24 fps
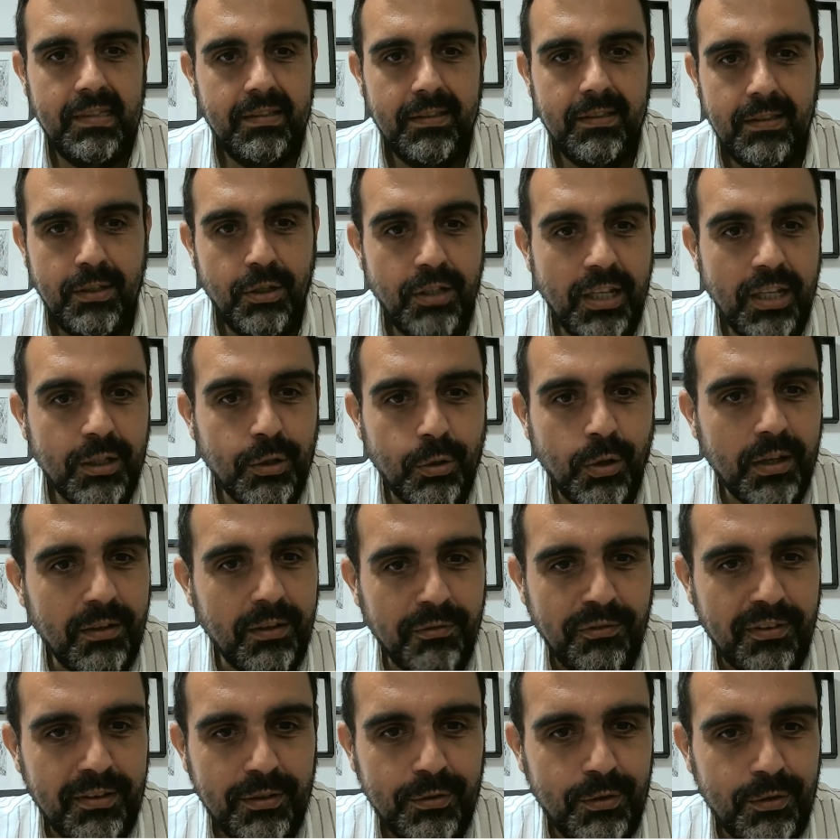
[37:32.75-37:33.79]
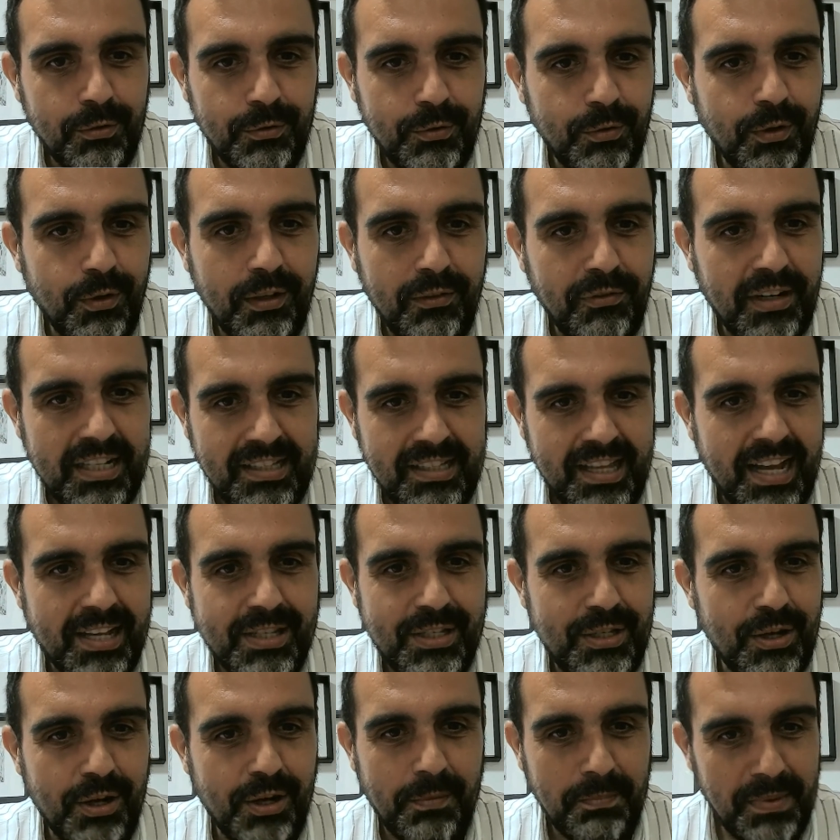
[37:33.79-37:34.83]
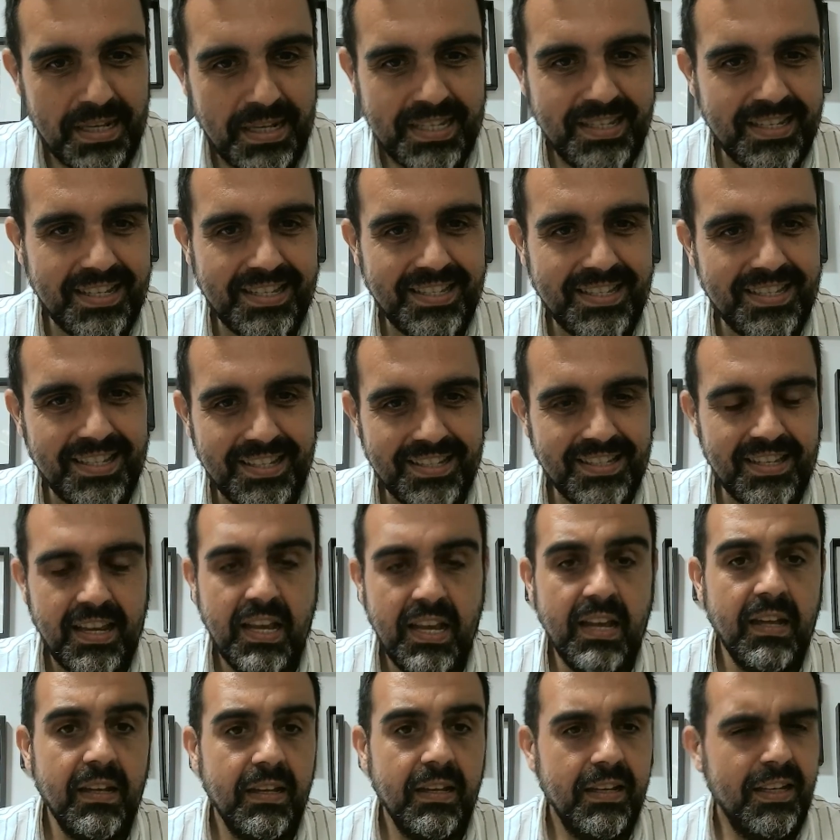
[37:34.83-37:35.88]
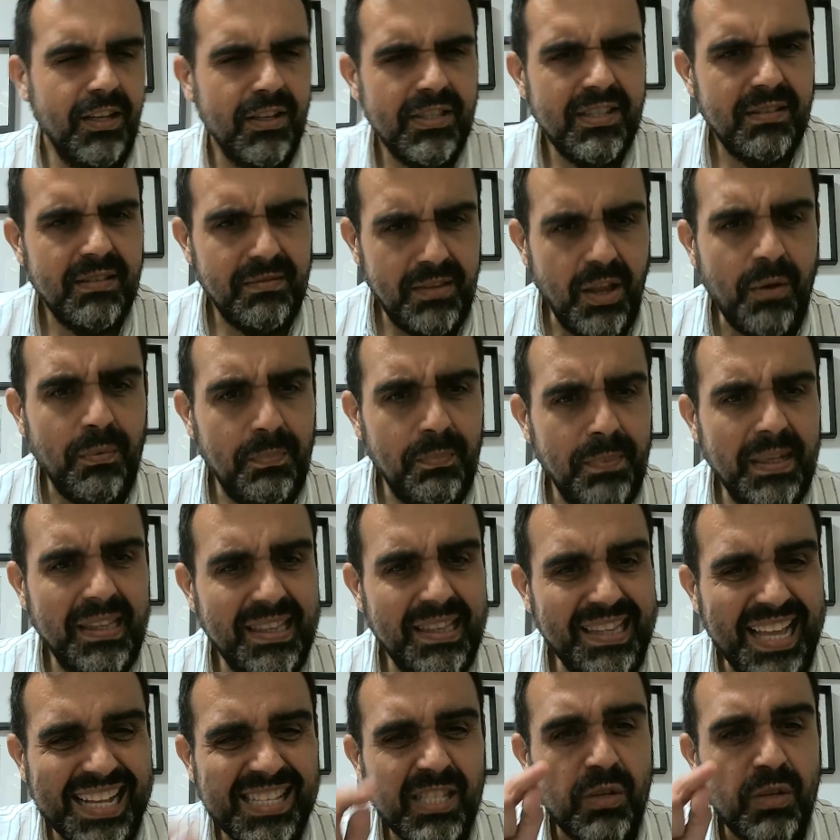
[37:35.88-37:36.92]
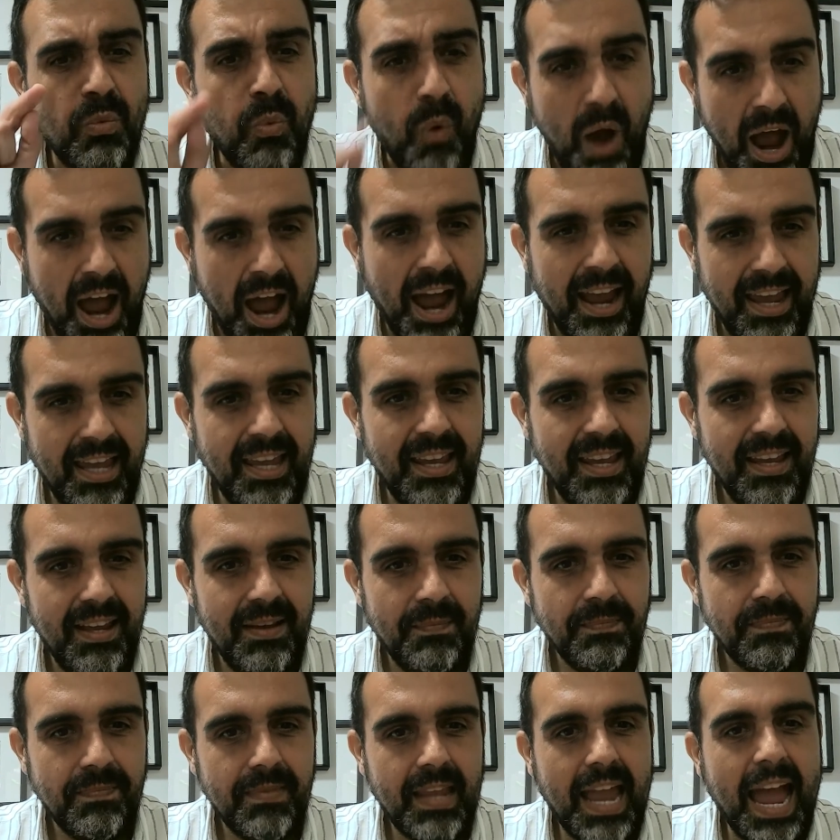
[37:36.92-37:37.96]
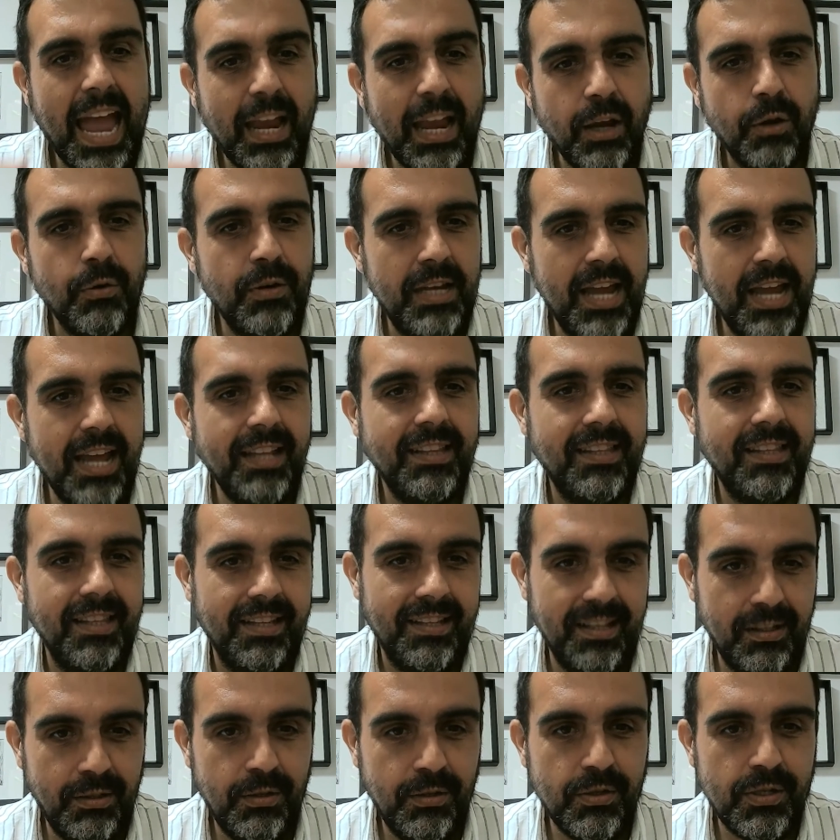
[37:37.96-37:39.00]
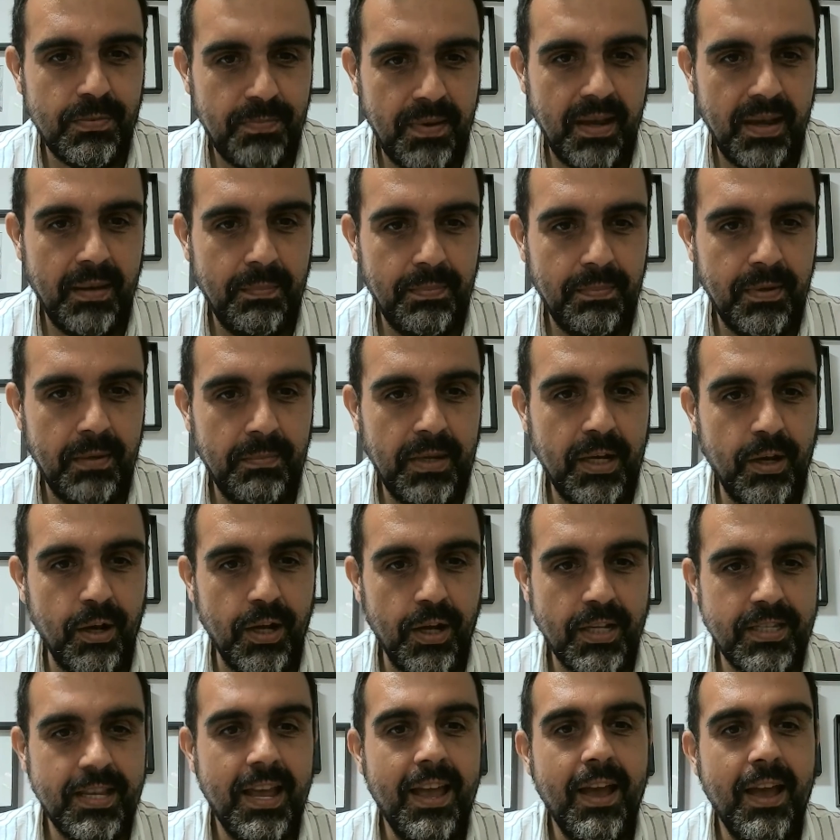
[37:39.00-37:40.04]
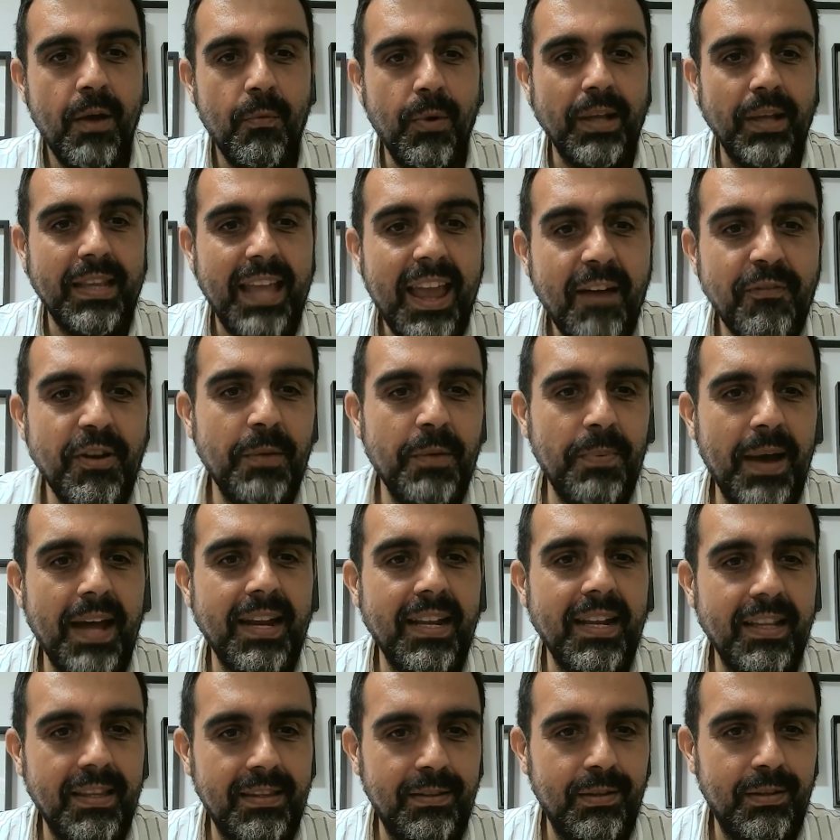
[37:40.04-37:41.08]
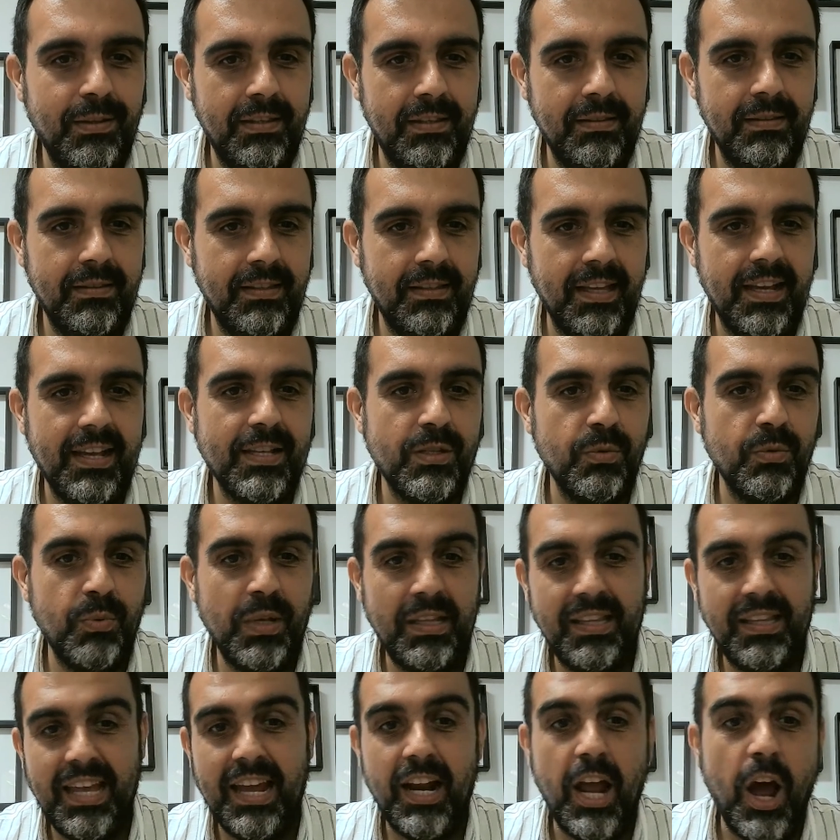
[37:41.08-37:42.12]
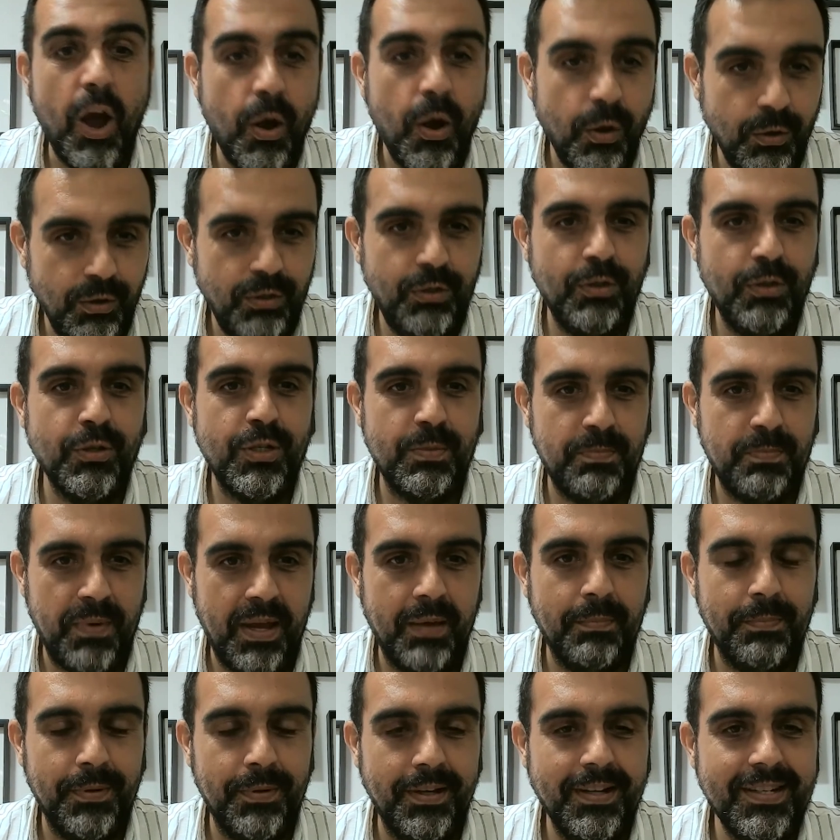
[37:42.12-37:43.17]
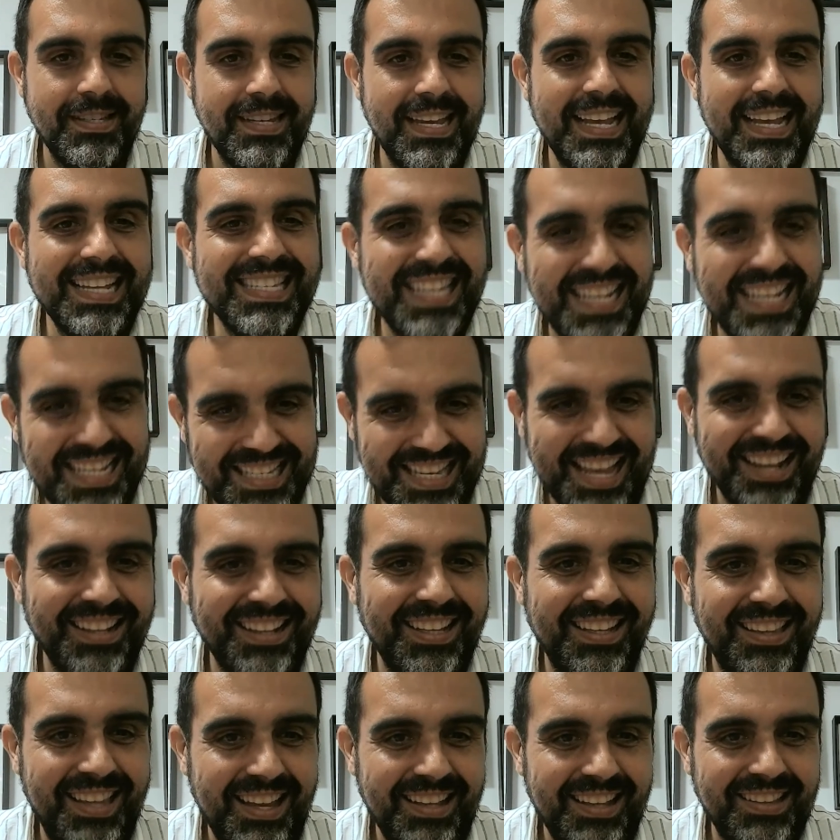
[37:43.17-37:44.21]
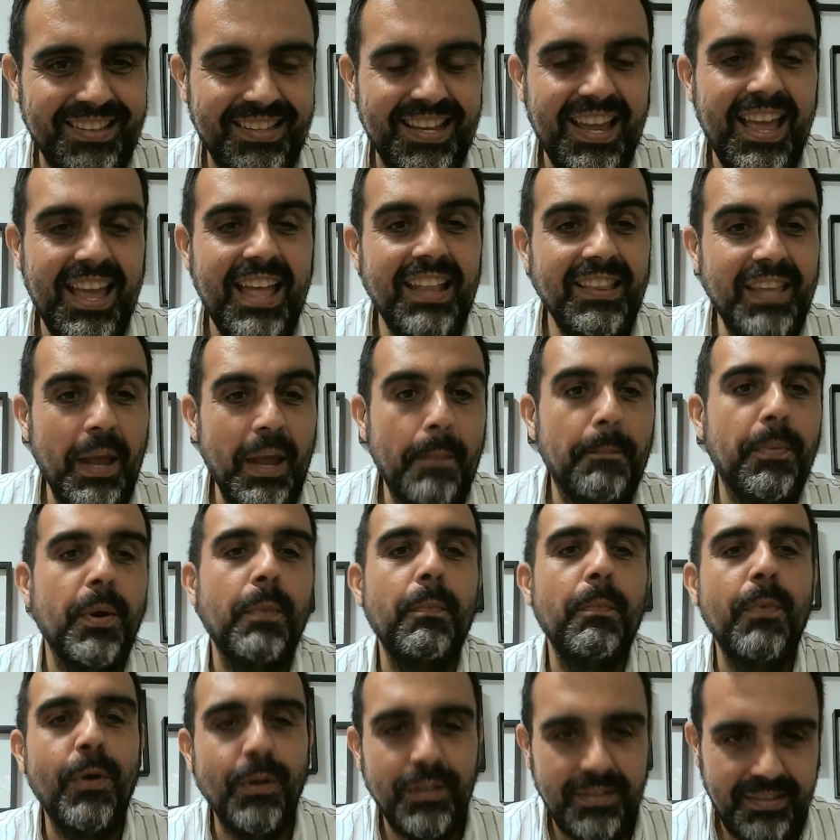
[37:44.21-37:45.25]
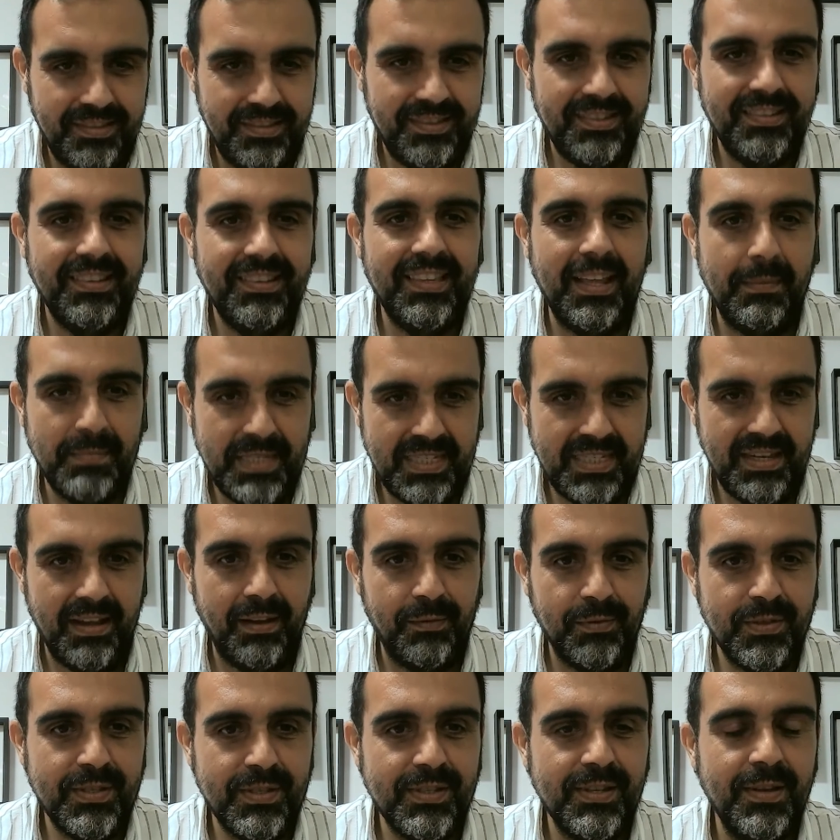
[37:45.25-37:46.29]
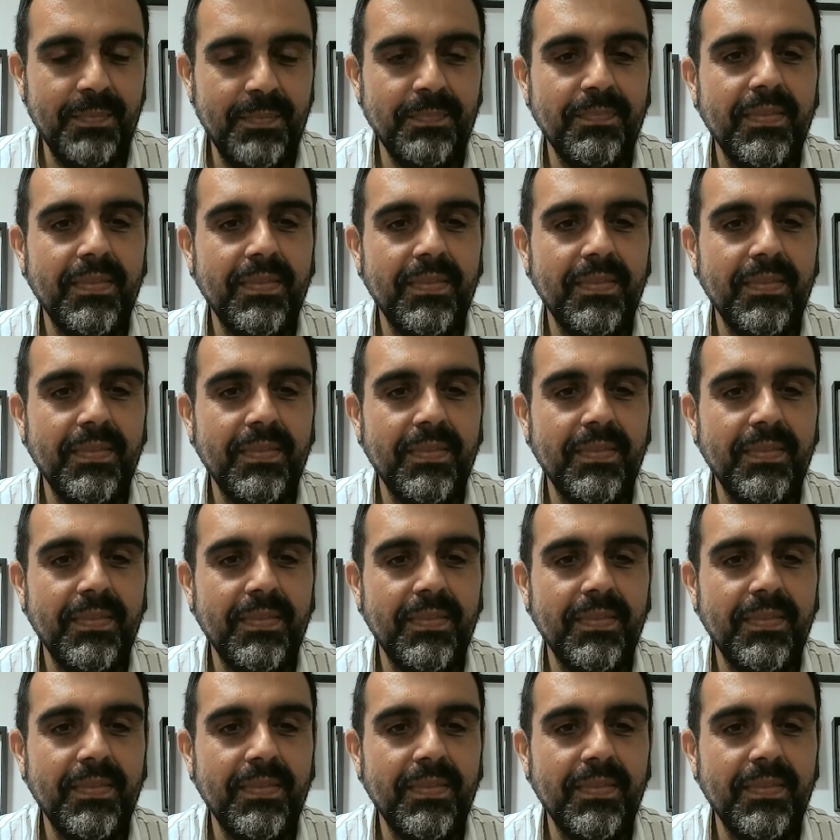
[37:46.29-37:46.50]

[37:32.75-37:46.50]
You need to, adv- to advertise your businesses. Yes, no, but that's why I created a newspaper because what everybody does with their own newspapers is exactly that. They promote themselves.